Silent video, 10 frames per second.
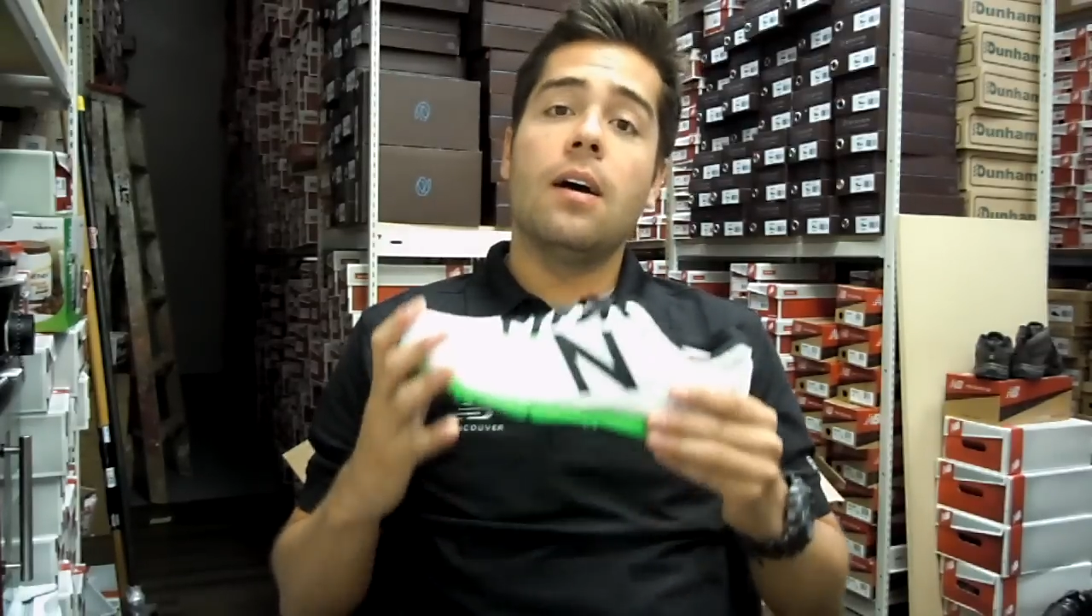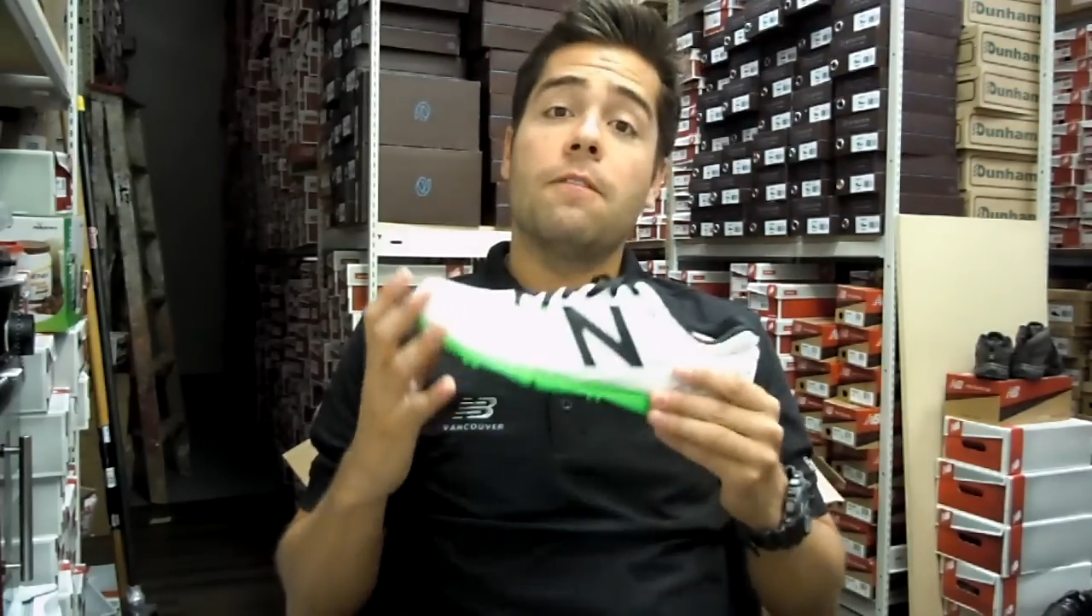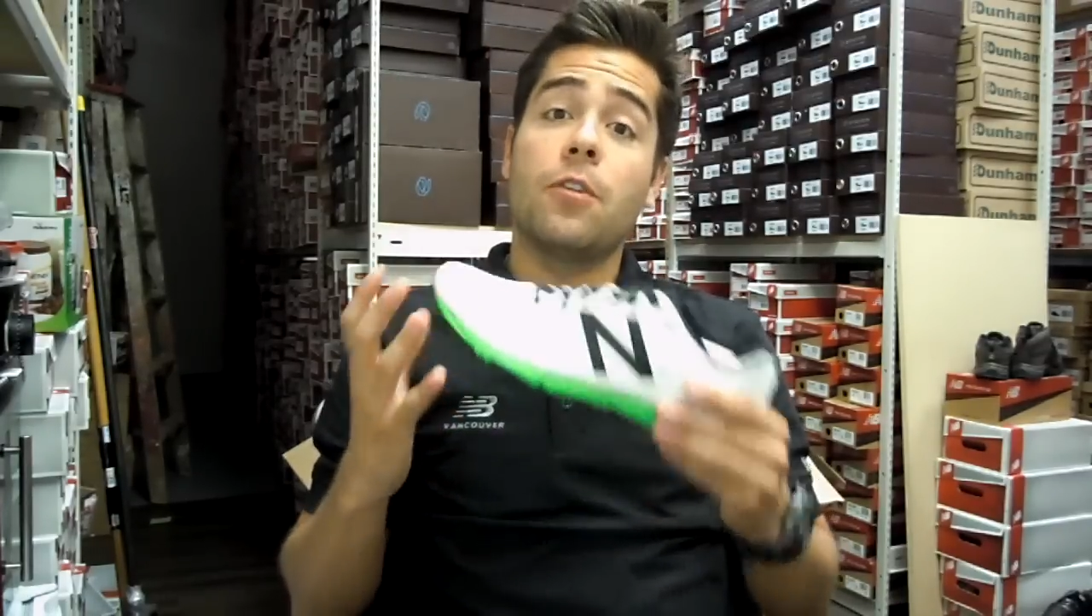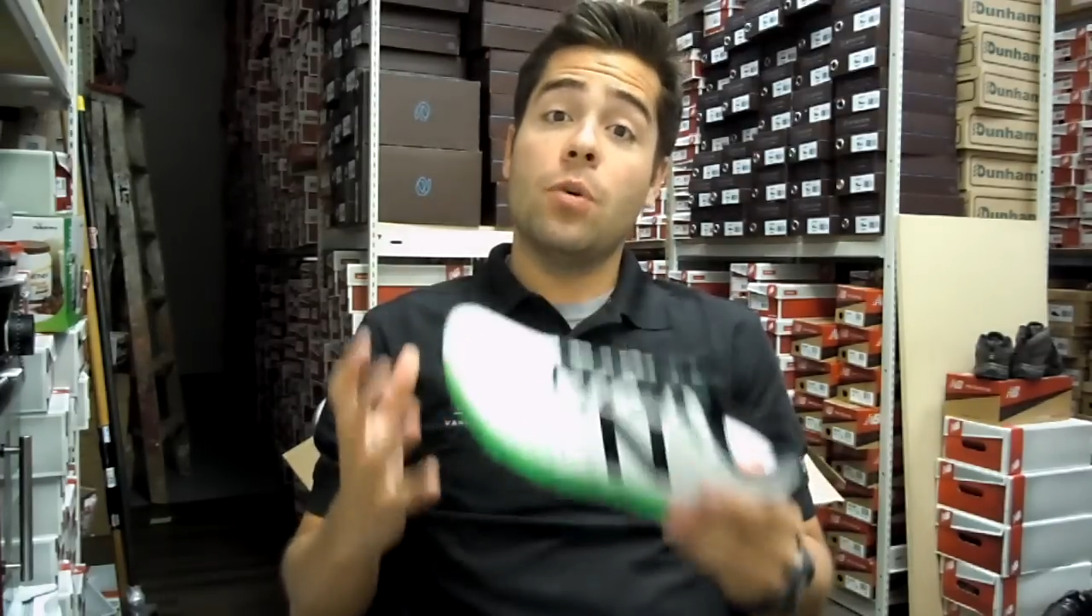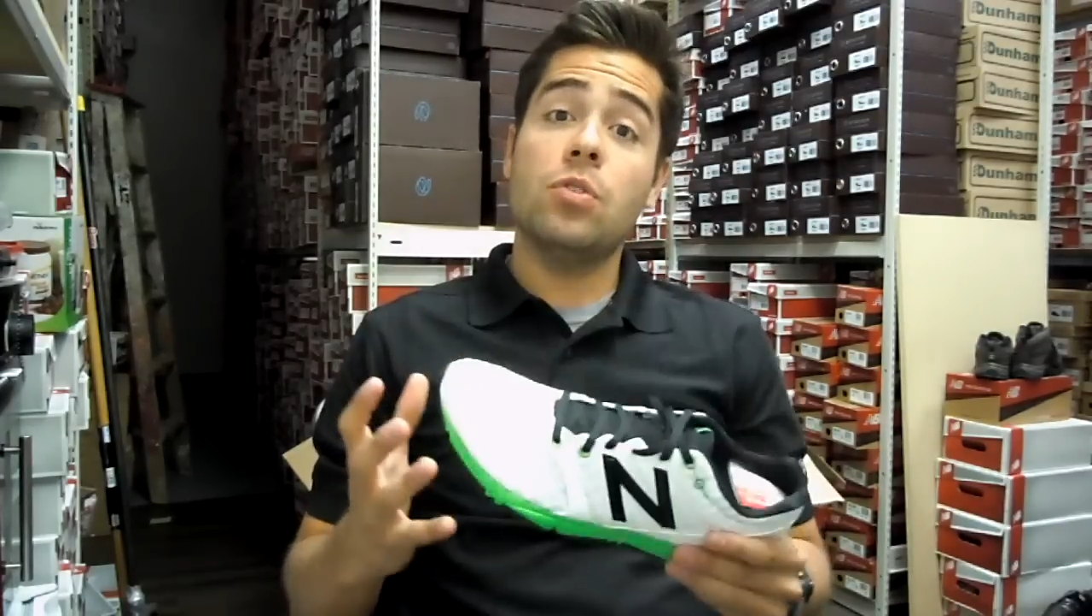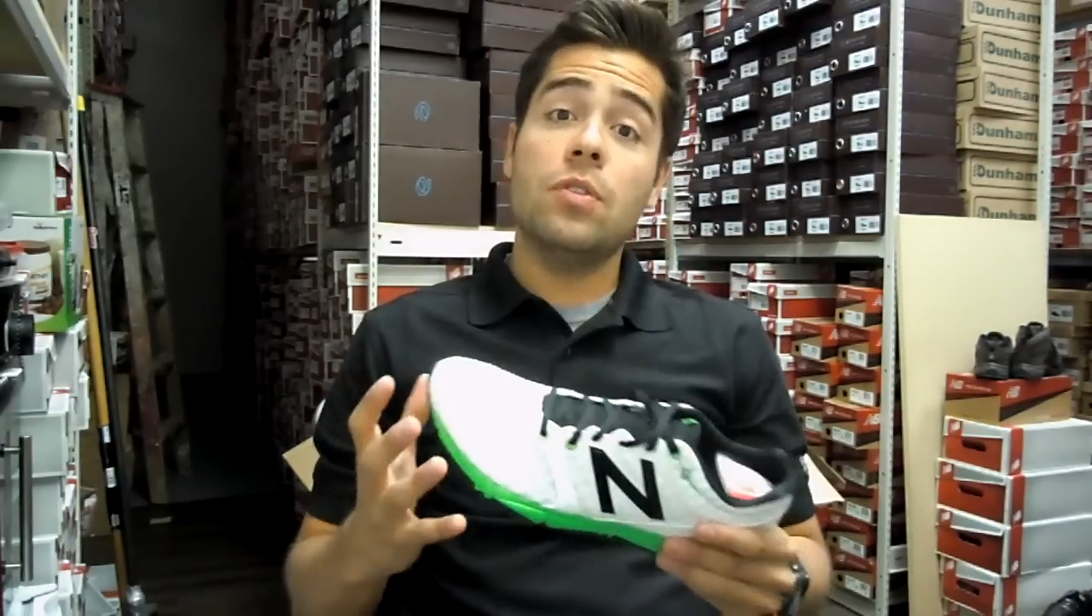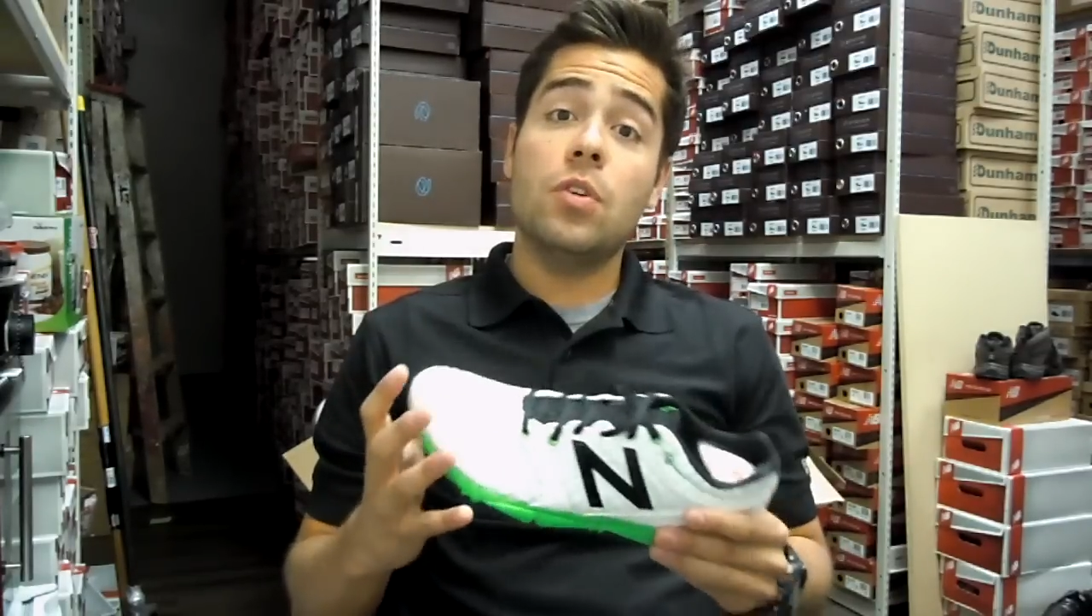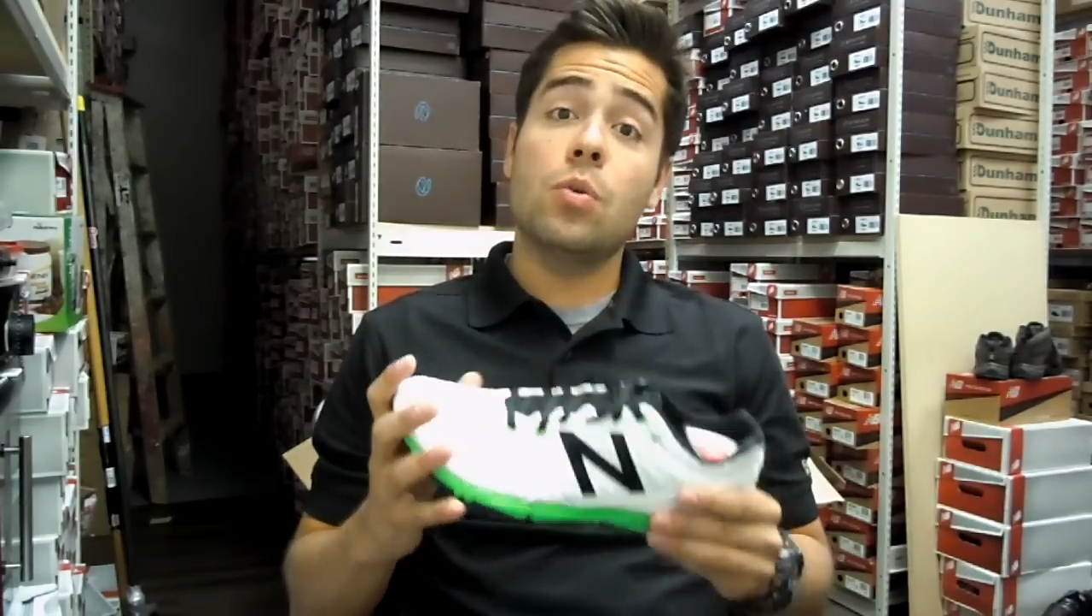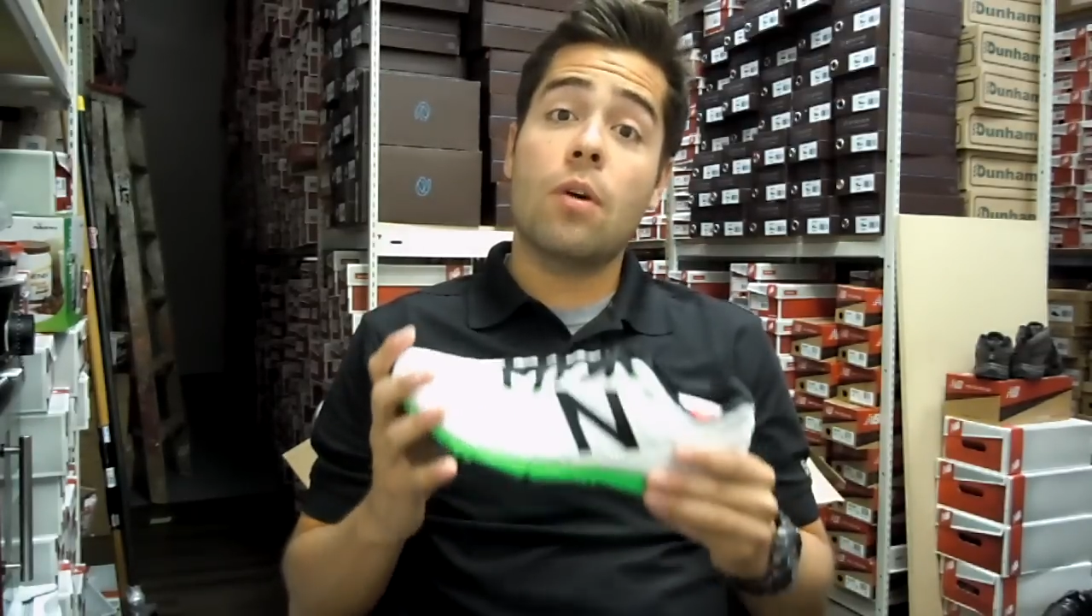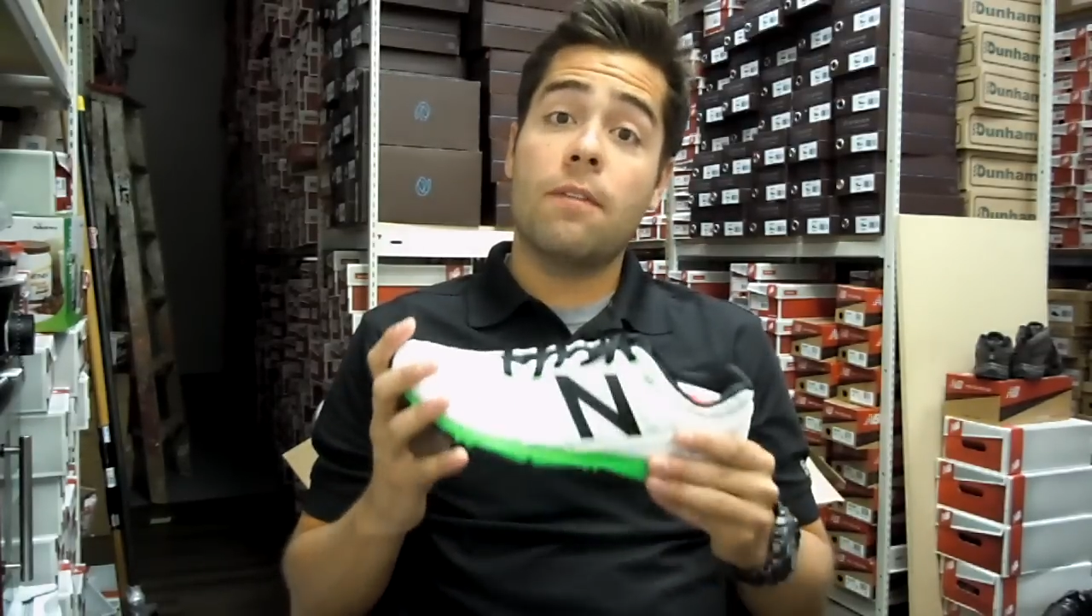For those of
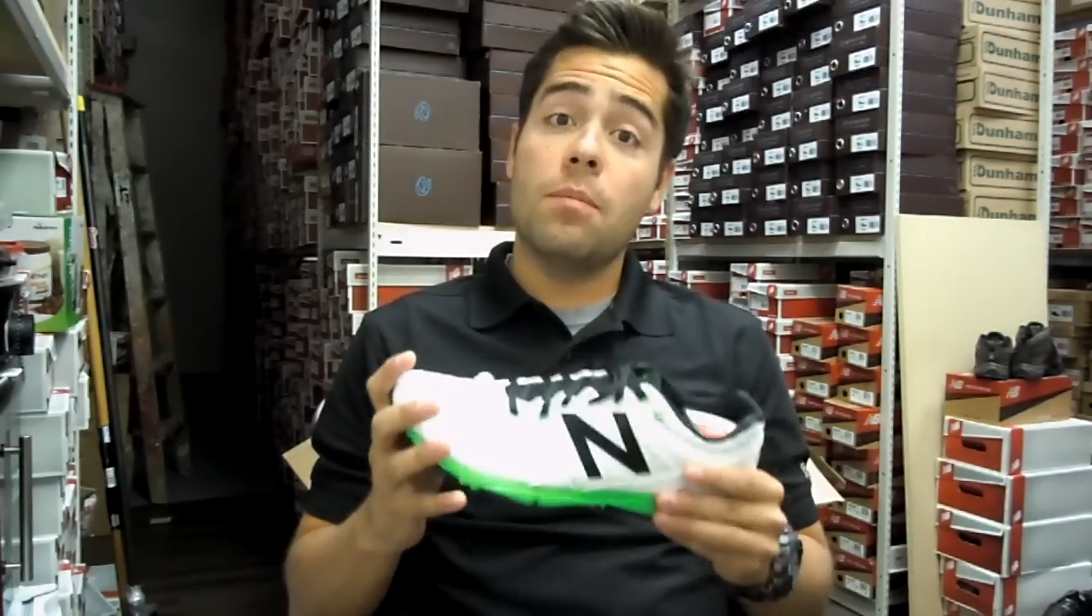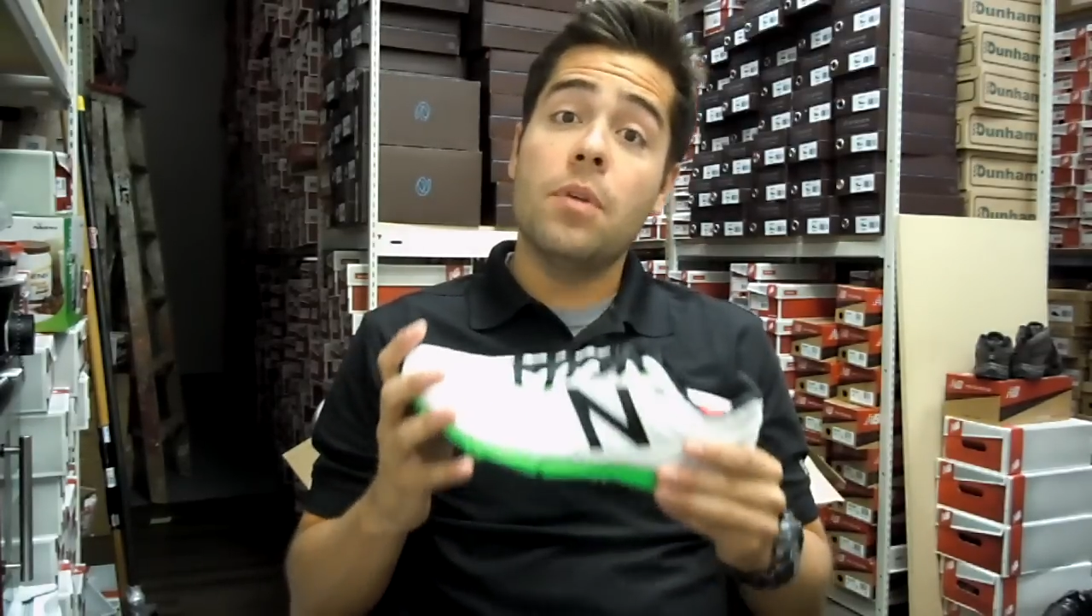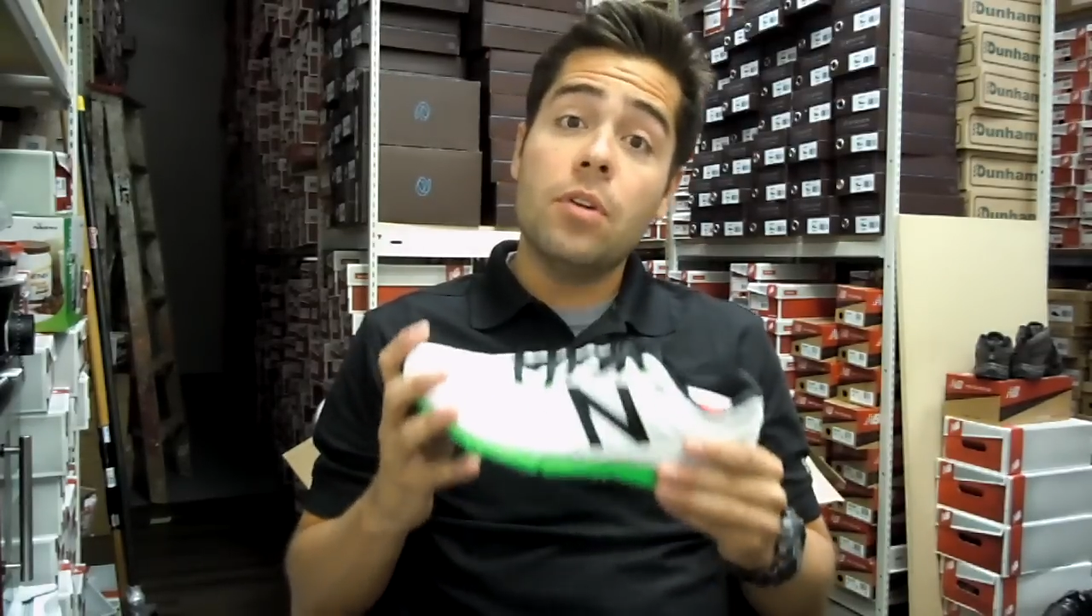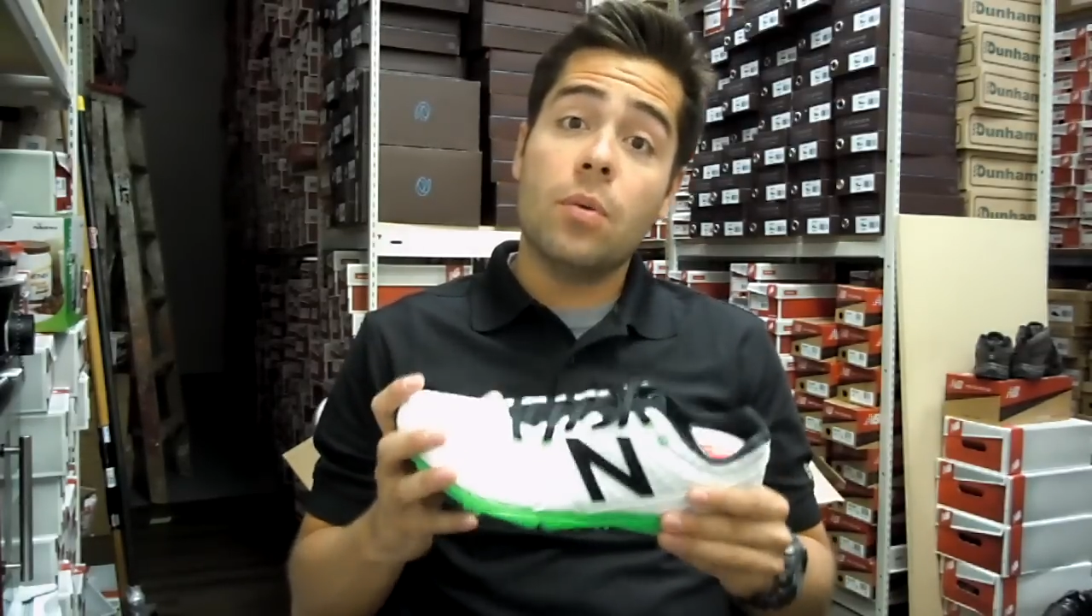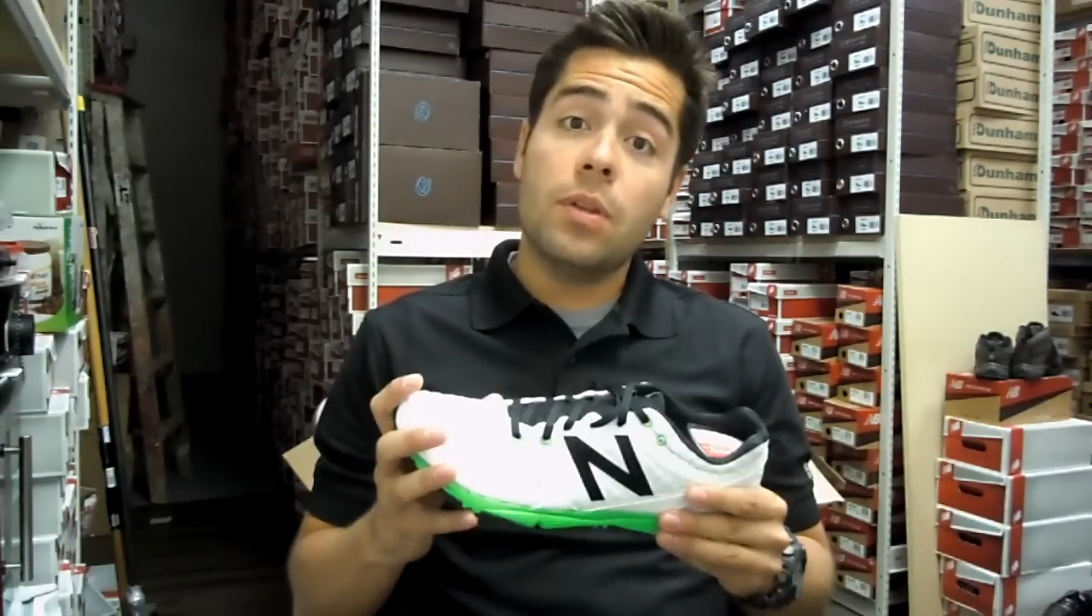you who aren't familiar